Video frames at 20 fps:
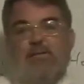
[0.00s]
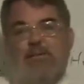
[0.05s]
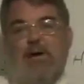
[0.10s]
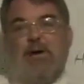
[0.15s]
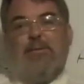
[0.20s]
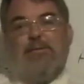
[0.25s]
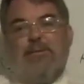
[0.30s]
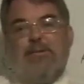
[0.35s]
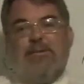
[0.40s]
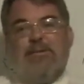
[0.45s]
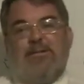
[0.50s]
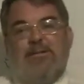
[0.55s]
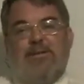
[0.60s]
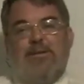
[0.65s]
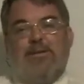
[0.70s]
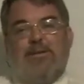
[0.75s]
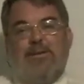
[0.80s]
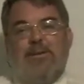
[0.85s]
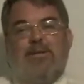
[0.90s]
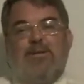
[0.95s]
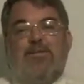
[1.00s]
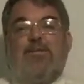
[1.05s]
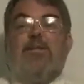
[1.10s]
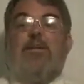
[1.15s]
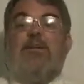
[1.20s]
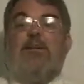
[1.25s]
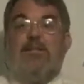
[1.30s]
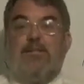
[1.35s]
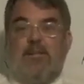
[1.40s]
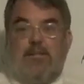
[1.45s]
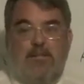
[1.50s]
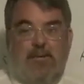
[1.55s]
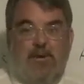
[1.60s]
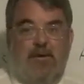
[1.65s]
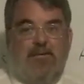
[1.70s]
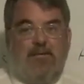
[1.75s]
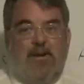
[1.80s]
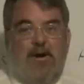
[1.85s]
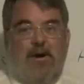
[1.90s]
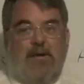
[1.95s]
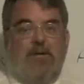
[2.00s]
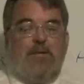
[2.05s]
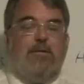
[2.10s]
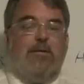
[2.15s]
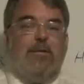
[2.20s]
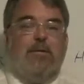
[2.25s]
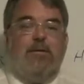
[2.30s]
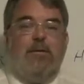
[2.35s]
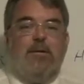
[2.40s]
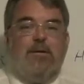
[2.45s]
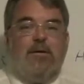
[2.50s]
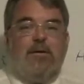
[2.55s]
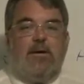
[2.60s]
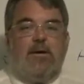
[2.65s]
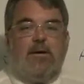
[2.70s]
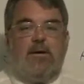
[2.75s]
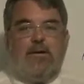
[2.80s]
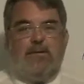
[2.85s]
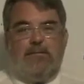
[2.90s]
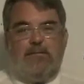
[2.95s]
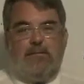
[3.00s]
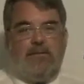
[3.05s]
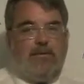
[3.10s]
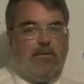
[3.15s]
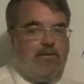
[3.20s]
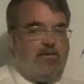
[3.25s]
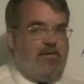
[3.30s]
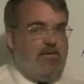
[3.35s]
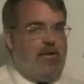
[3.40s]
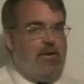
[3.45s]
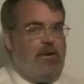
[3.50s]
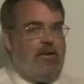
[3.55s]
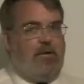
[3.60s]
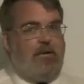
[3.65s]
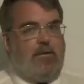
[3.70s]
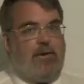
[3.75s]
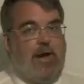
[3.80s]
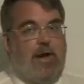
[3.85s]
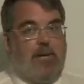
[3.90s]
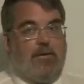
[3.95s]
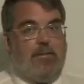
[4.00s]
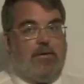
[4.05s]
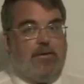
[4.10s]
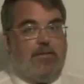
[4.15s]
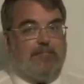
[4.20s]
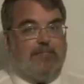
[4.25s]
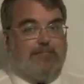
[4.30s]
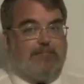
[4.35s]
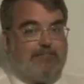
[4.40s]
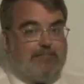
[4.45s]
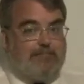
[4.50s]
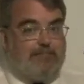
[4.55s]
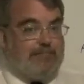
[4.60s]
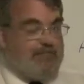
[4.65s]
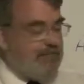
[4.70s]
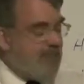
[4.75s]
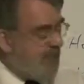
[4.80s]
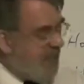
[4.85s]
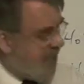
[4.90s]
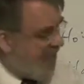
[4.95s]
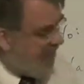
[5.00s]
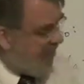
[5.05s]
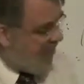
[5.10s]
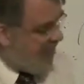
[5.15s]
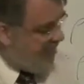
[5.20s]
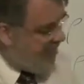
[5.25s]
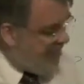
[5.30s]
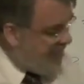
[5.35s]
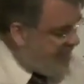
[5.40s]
The probability literally is the p-value of this scenario happening. So,